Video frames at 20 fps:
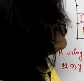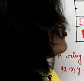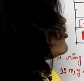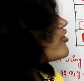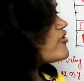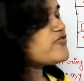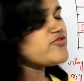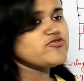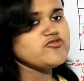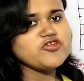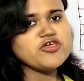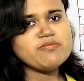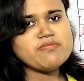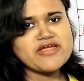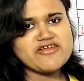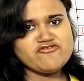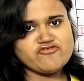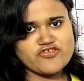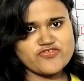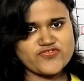2 cross 3
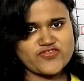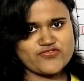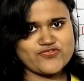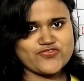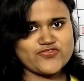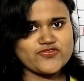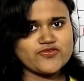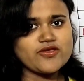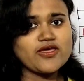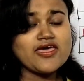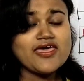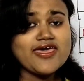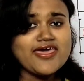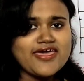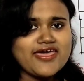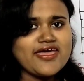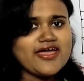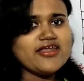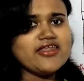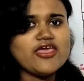matrices.
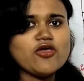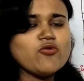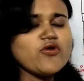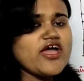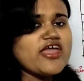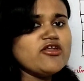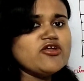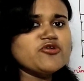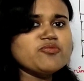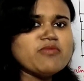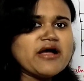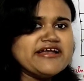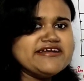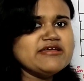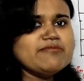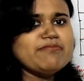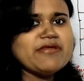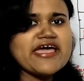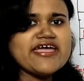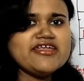Here, you cannot
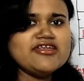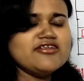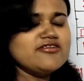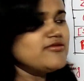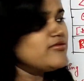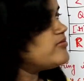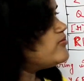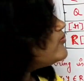multiply